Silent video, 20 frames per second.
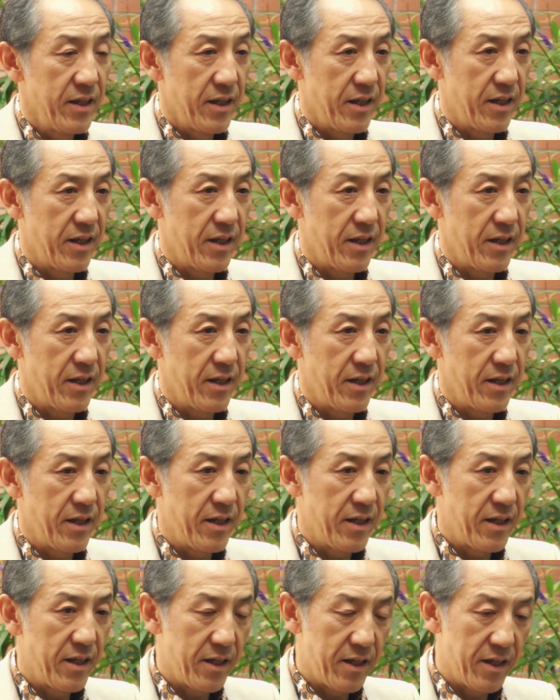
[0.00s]

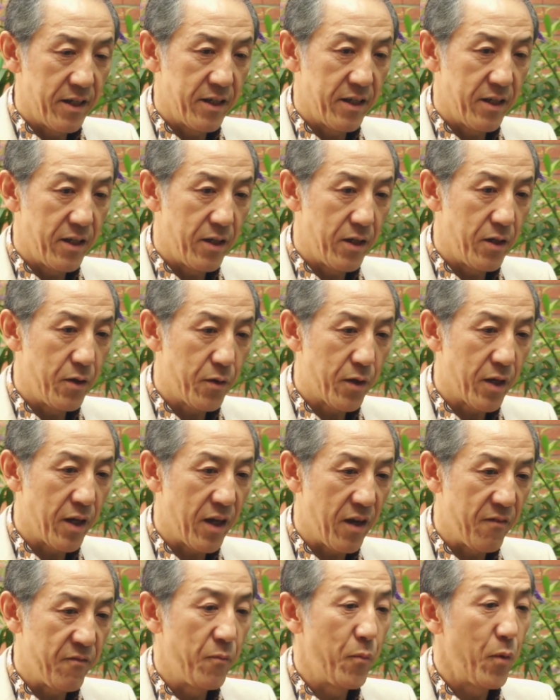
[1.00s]
you can
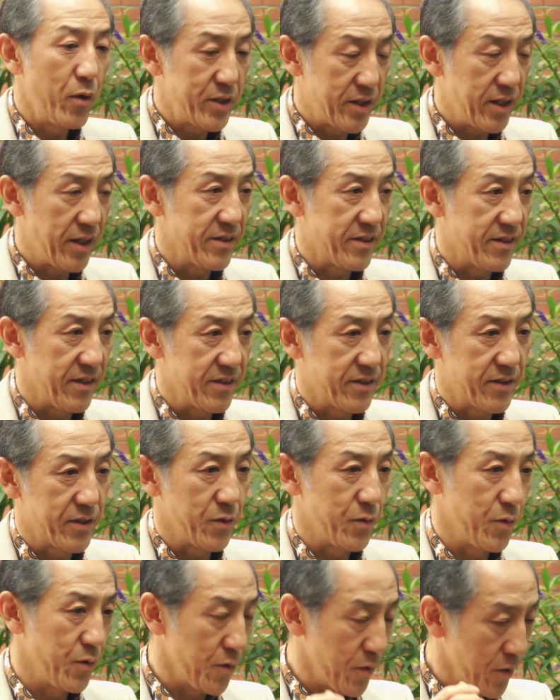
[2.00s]
have more chances
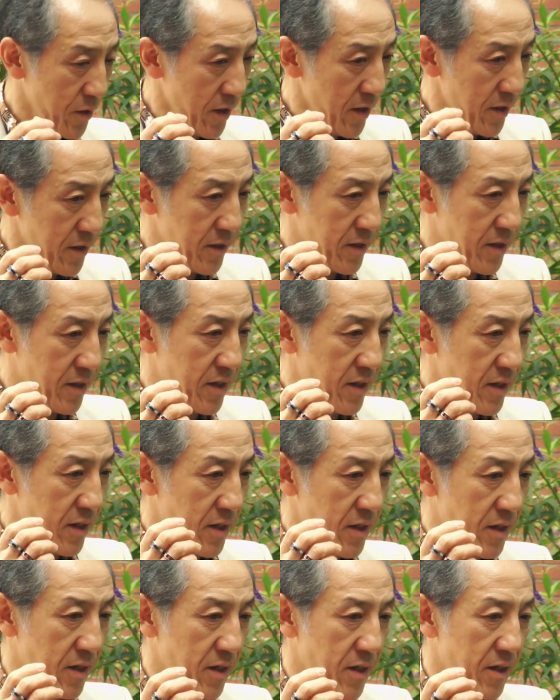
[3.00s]
to
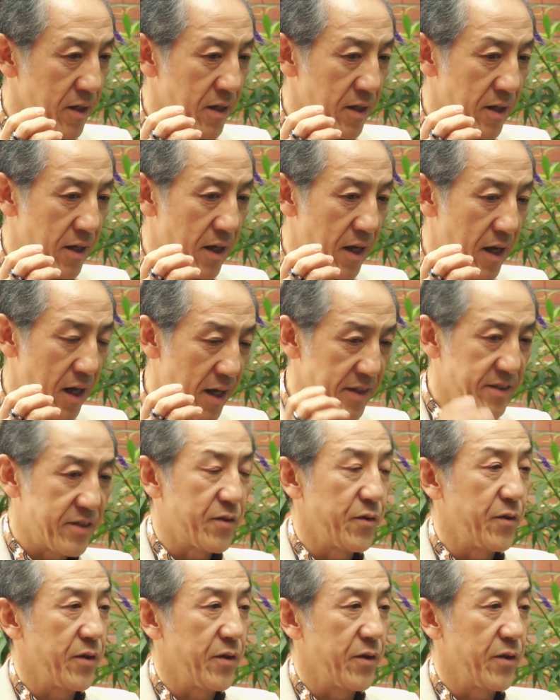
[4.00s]
ask